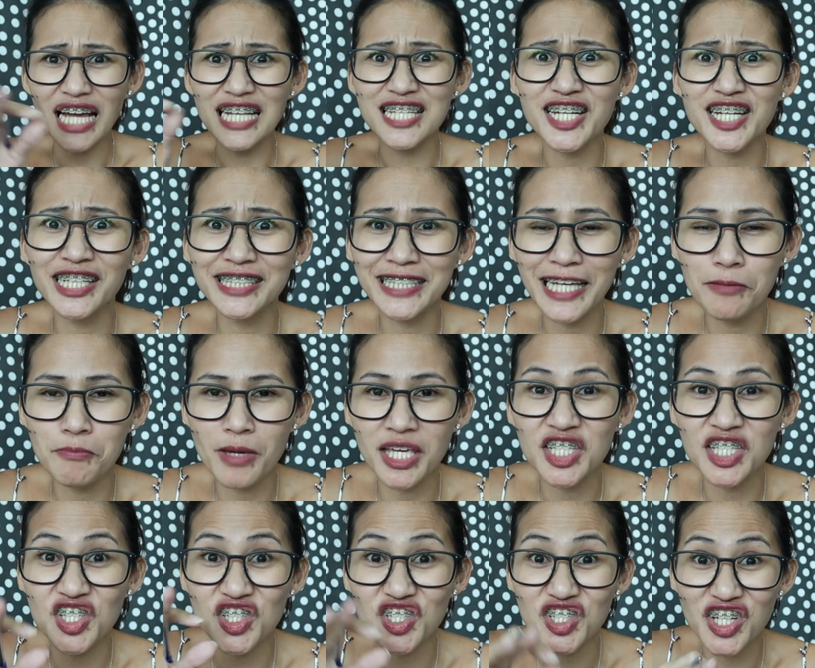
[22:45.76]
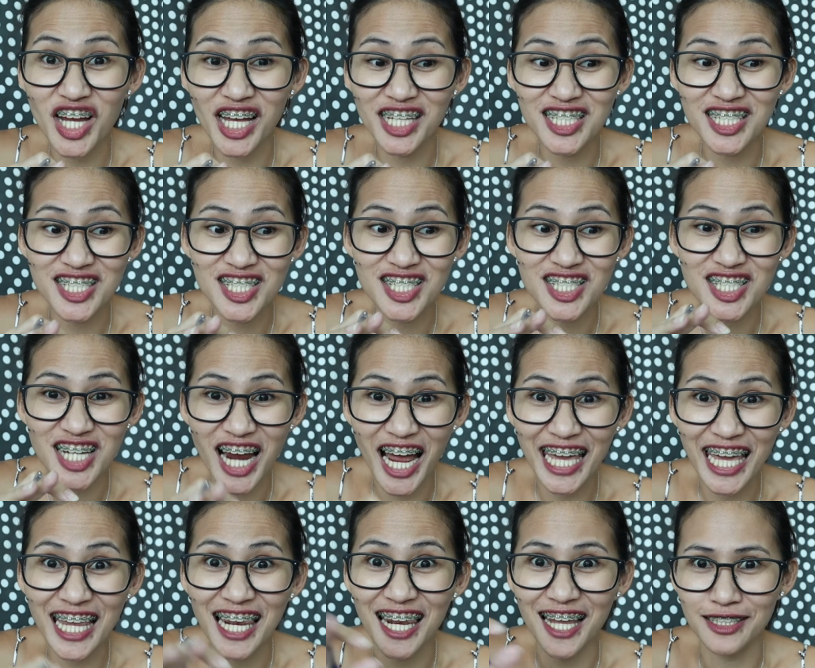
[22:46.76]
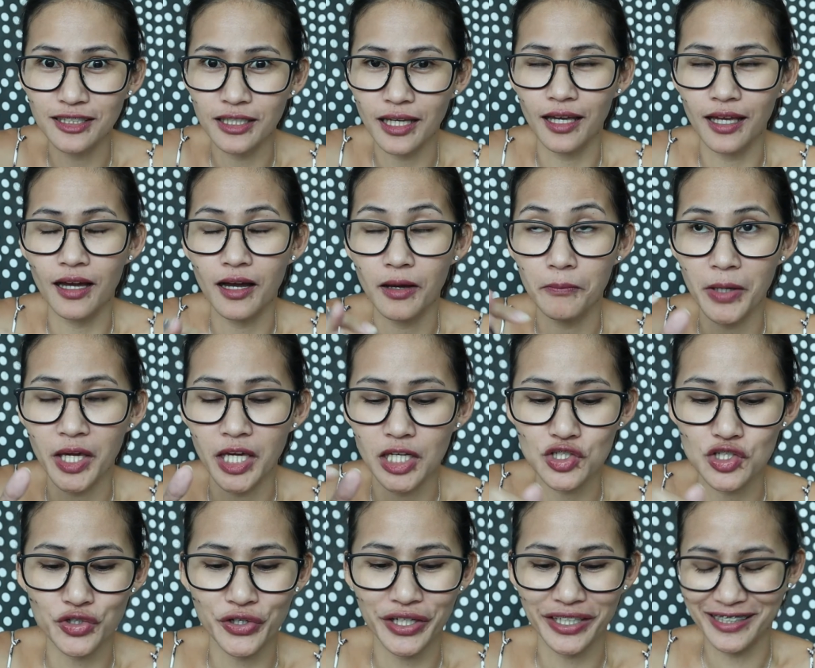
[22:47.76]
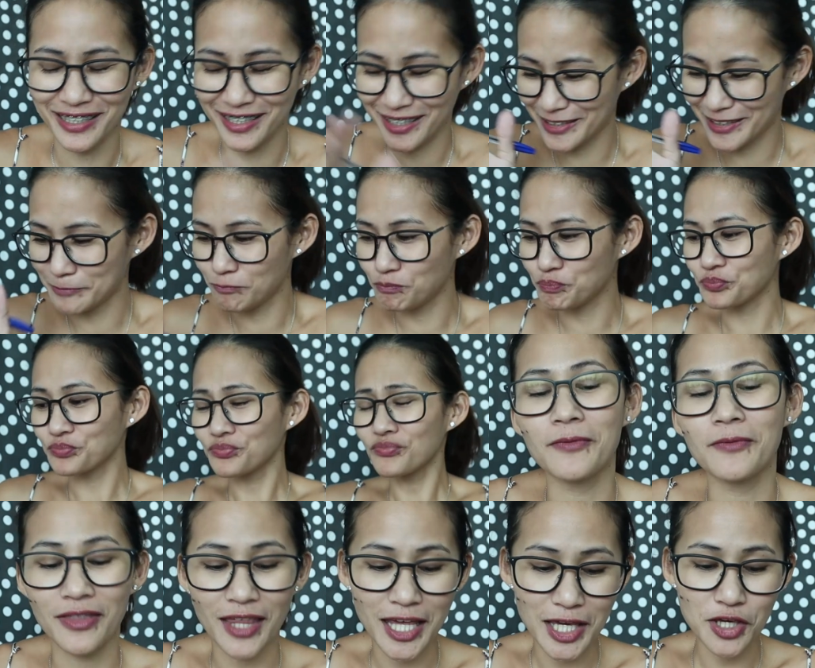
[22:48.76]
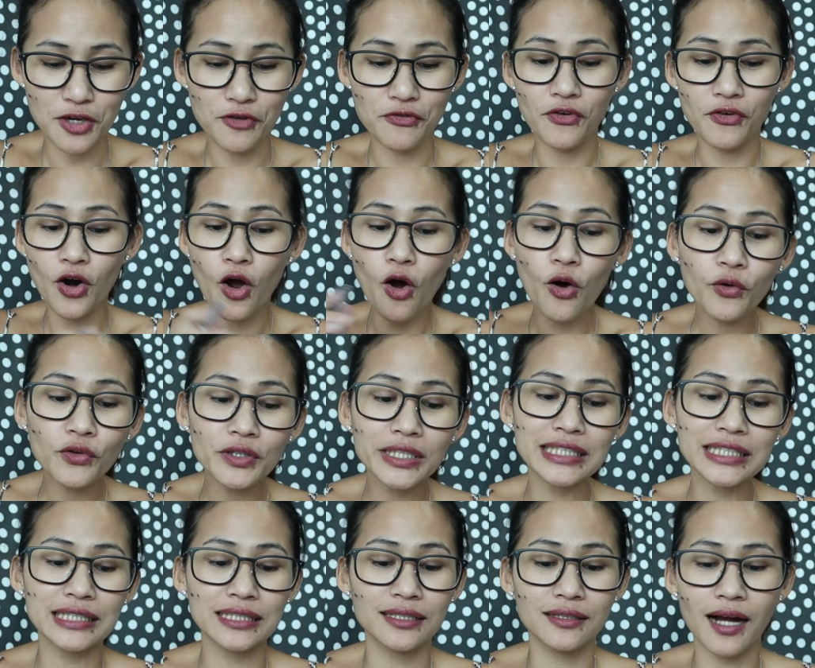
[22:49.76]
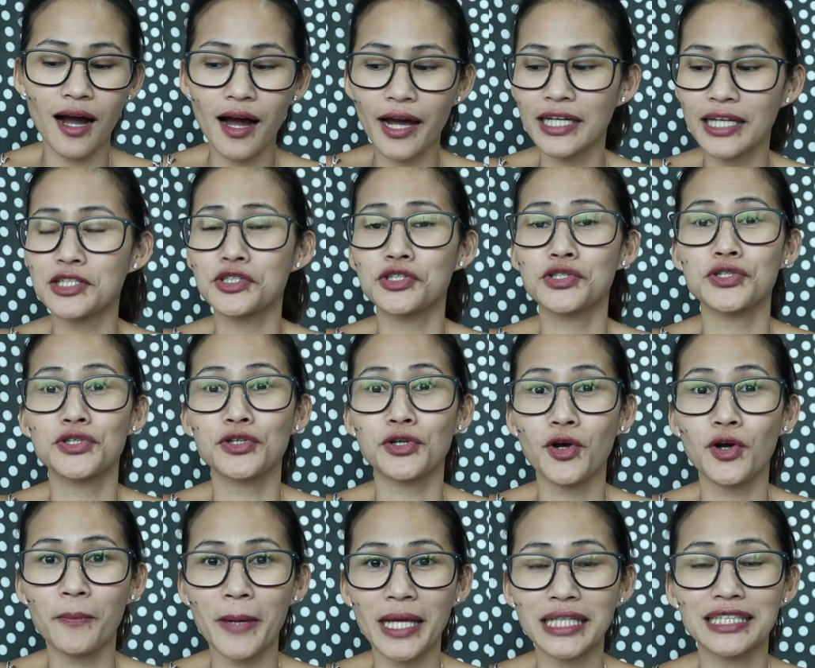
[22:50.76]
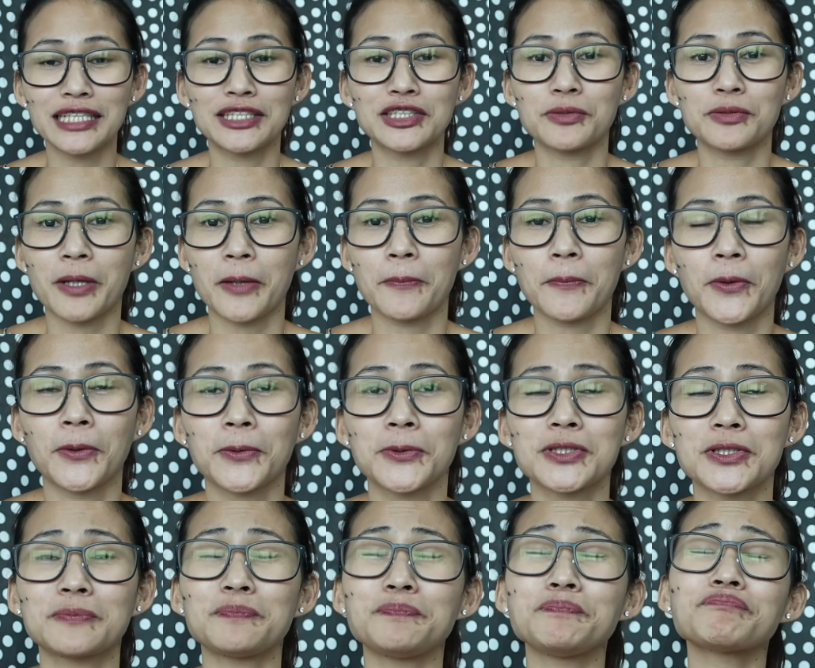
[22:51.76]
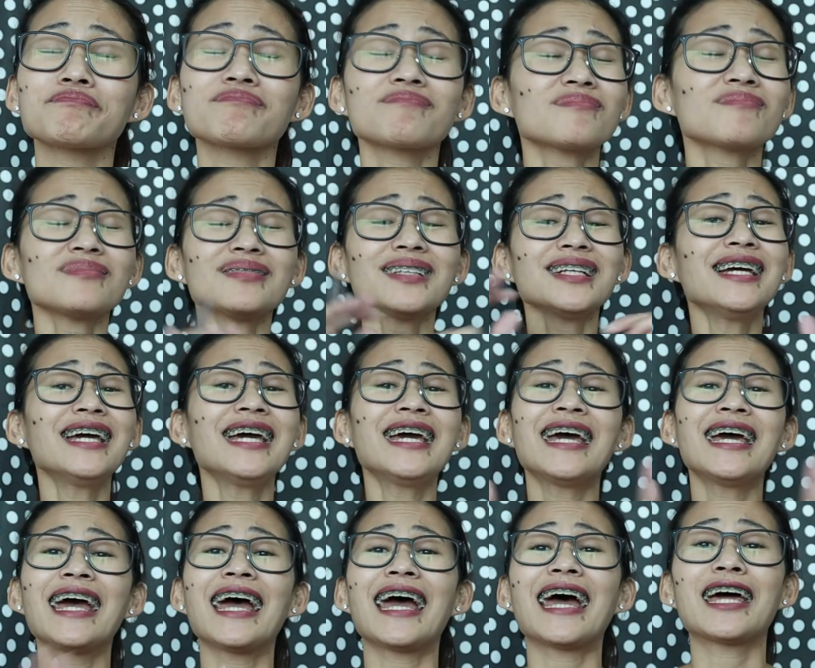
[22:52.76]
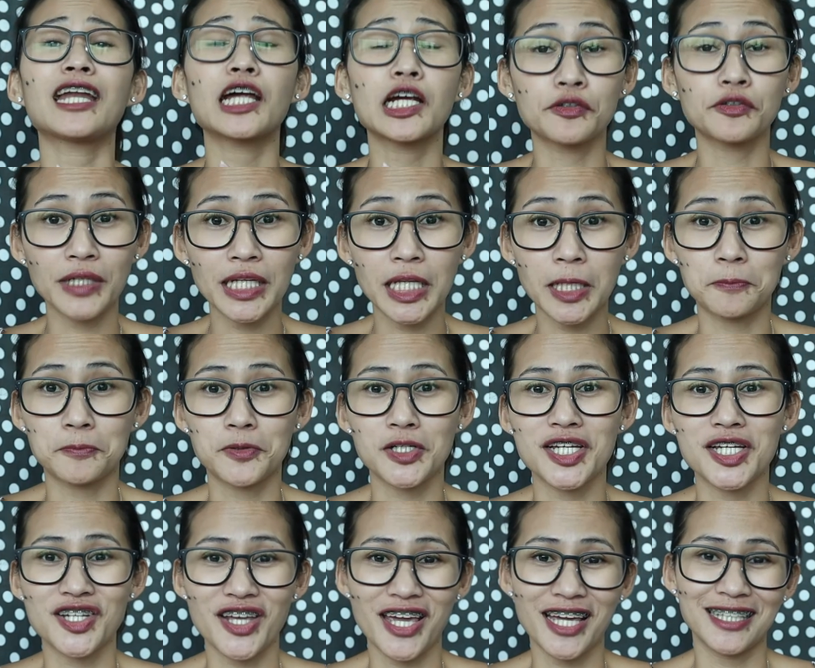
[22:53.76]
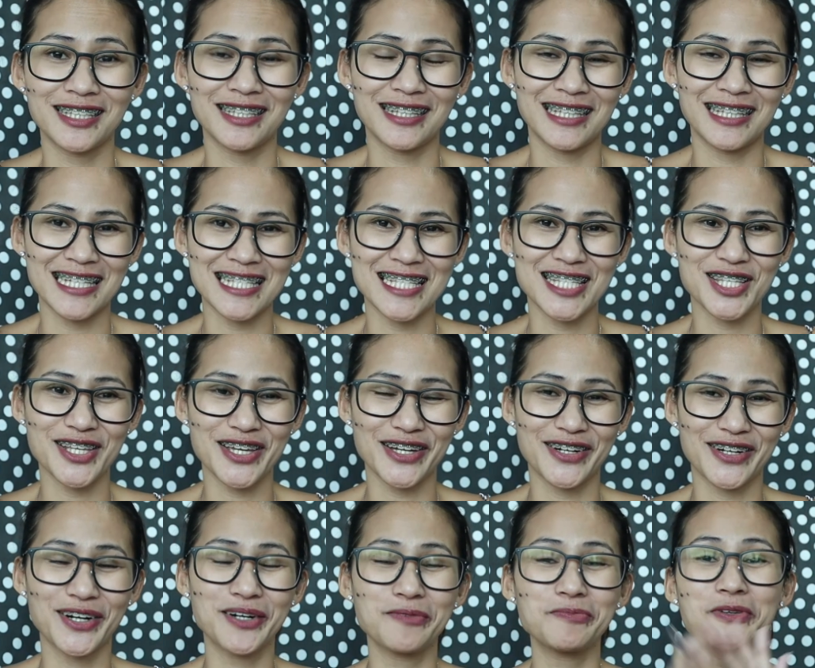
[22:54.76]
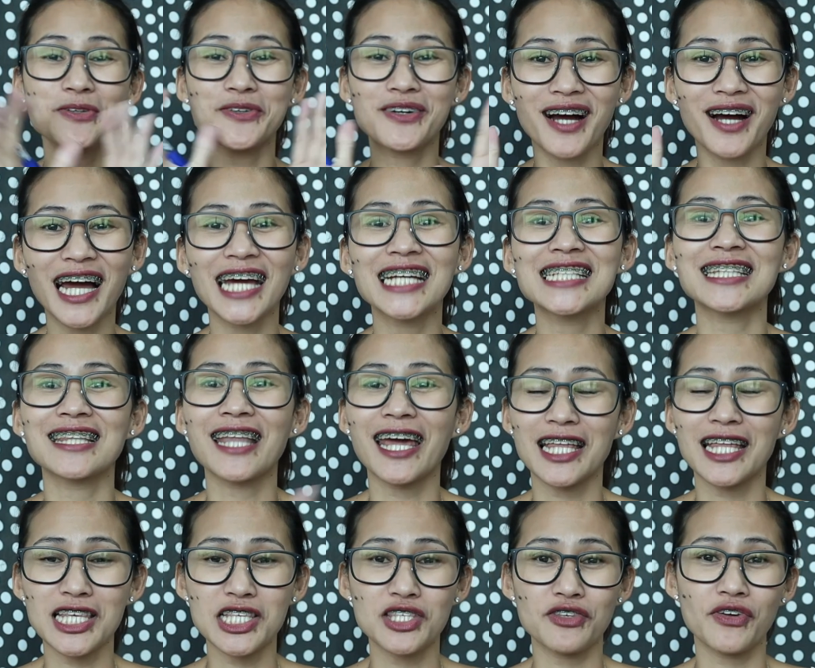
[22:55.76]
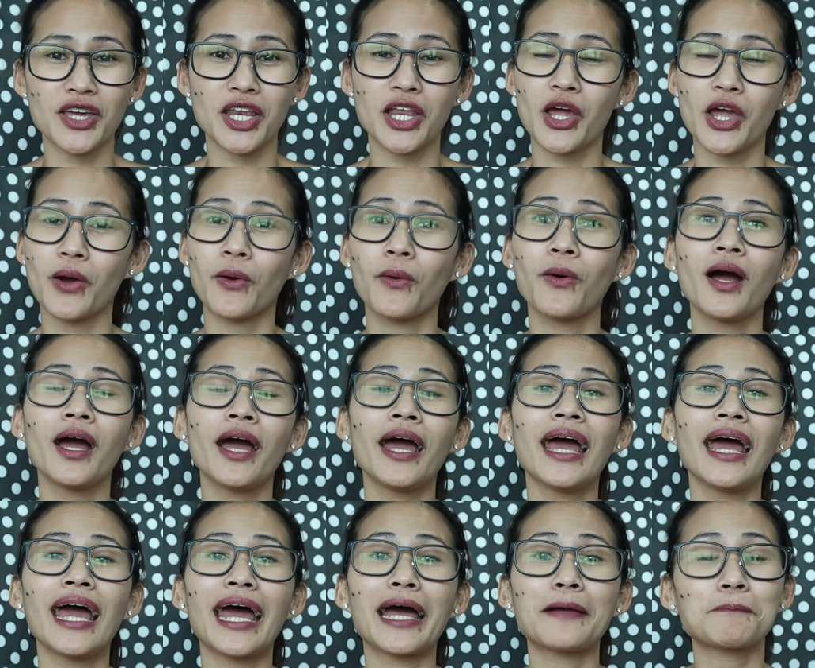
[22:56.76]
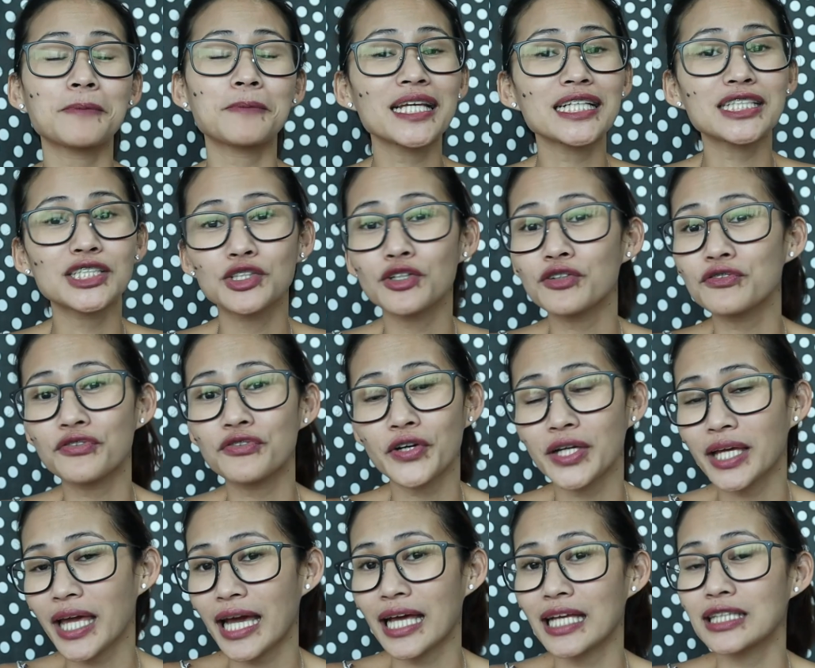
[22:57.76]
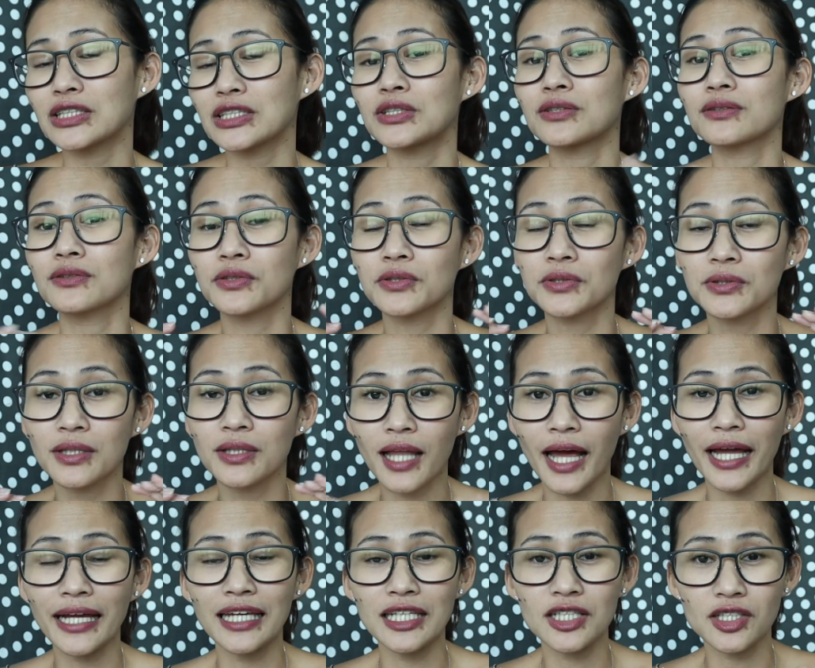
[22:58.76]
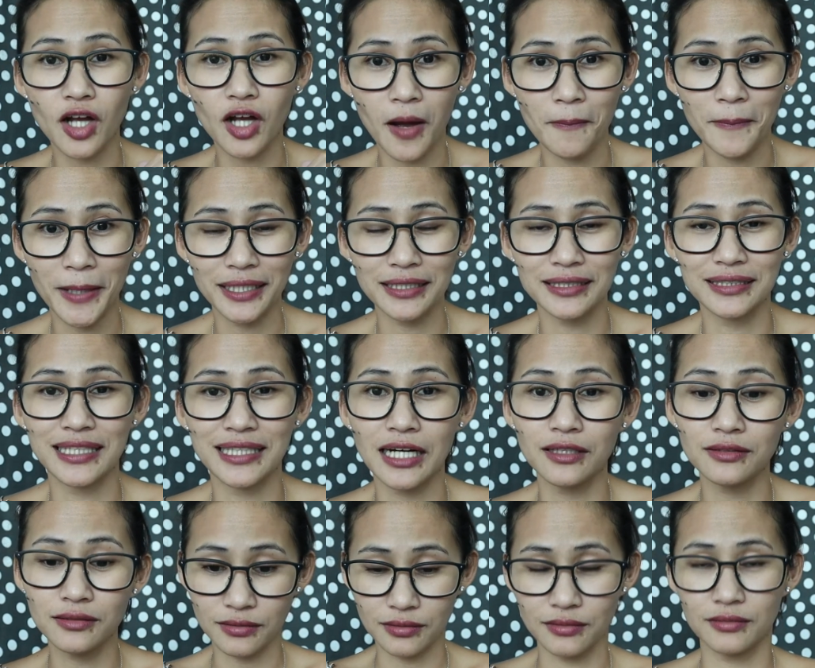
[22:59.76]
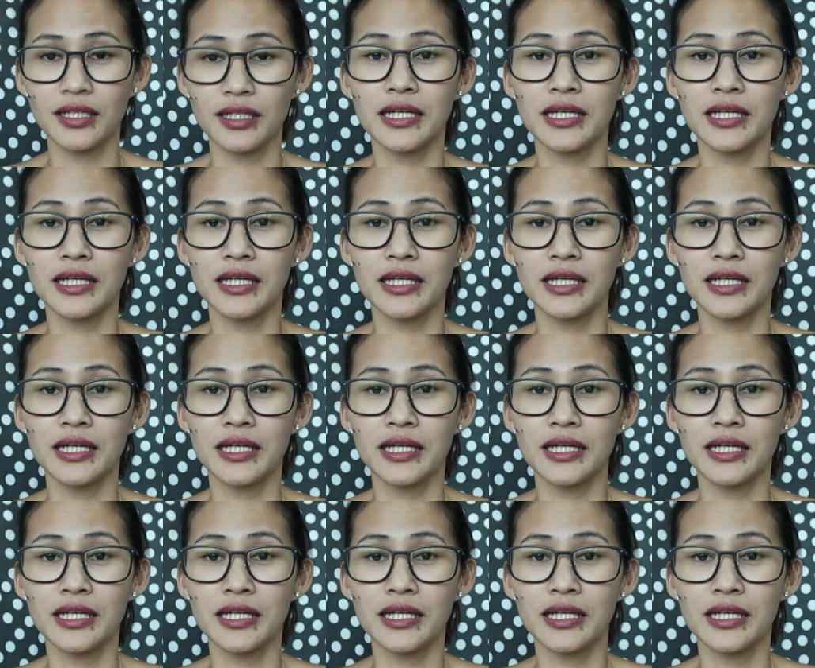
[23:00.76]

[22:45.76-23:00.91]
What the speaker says: Chate means chai latte. I make it short. Thank you for all these guys who commented to my post, and I really appreciate this. So I hope you guys like this video, and please don't forget to like and comment down